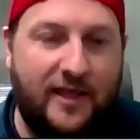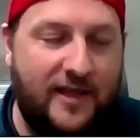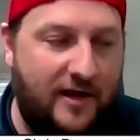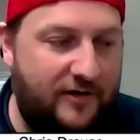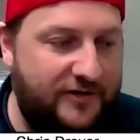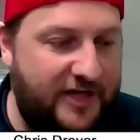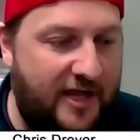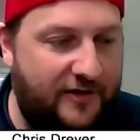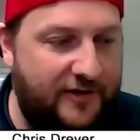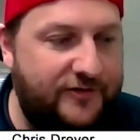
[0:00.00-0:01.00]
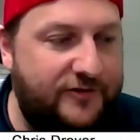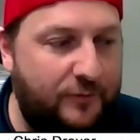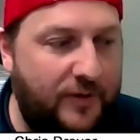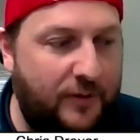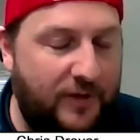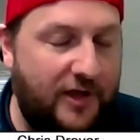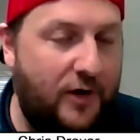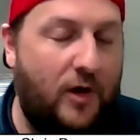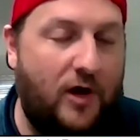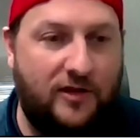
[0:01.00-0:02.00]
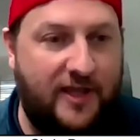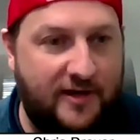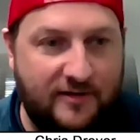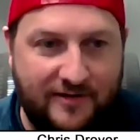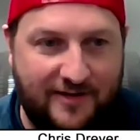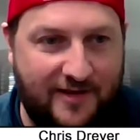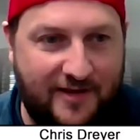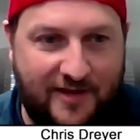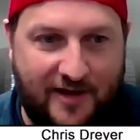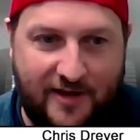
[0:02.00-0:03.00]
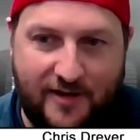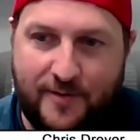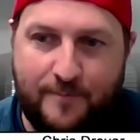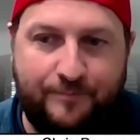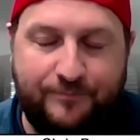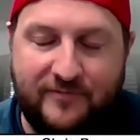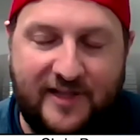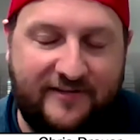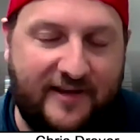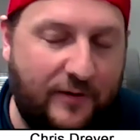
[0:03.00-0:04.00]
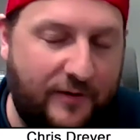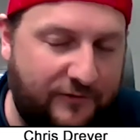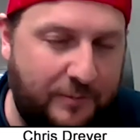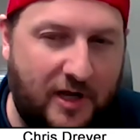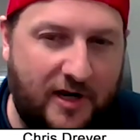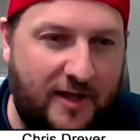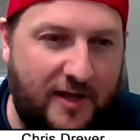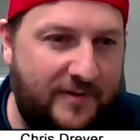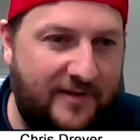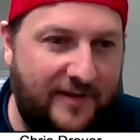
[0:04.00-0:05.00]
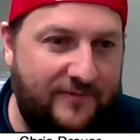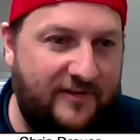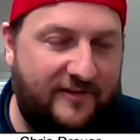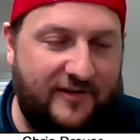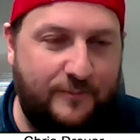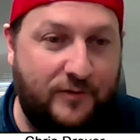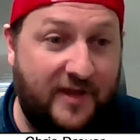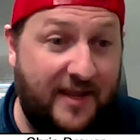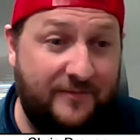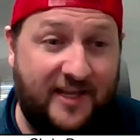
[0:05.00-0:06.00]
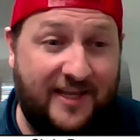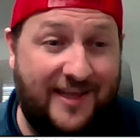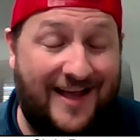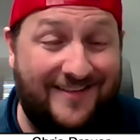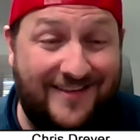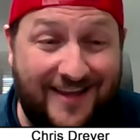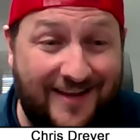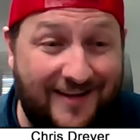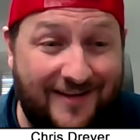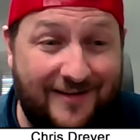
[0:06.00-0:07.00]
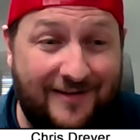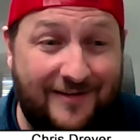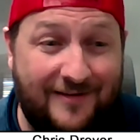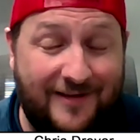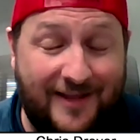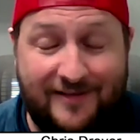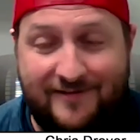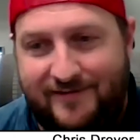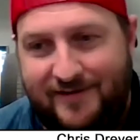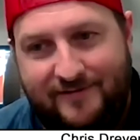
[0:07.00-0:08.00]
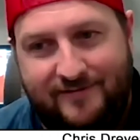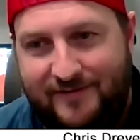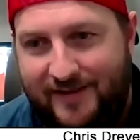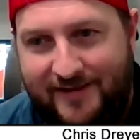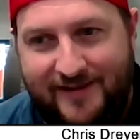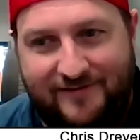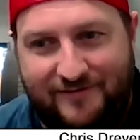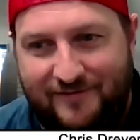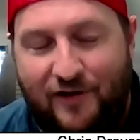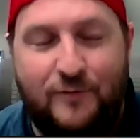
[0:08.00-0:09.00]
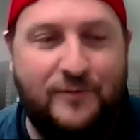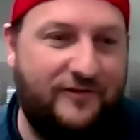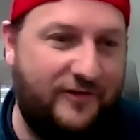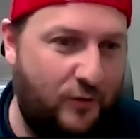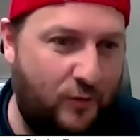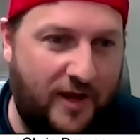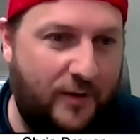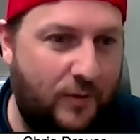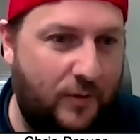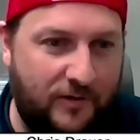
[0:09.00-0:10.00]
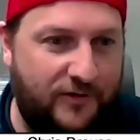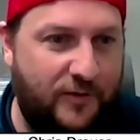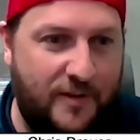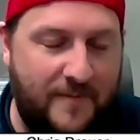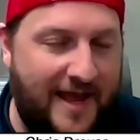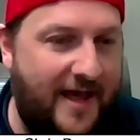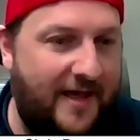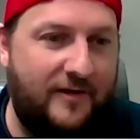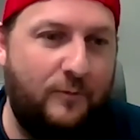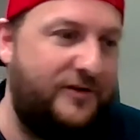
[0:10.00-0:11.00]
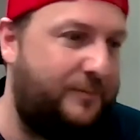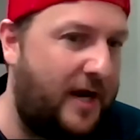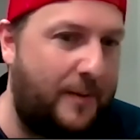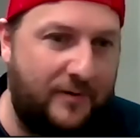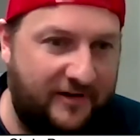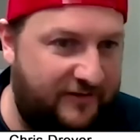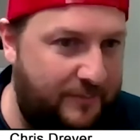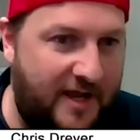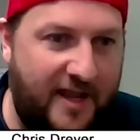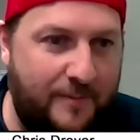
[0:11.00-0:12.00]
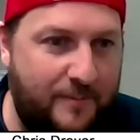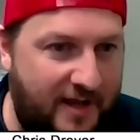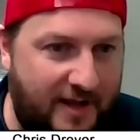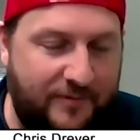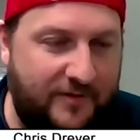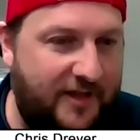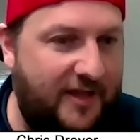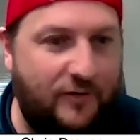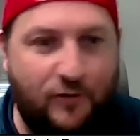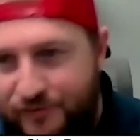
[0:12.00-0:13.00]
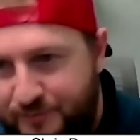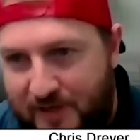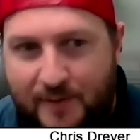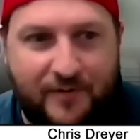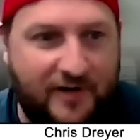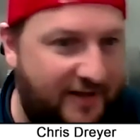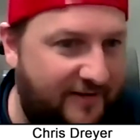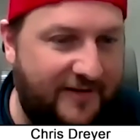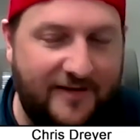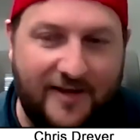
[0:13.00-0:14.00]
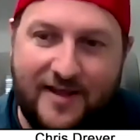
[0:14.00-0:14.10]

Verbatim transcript: encounter a challenge, we, we go all in. Um, that's how I was brought up. Even simple games like Yahtzee, it's it's it gets almost annoying where we're doing the math and which properties to buy in Monopoly, the ones properties, and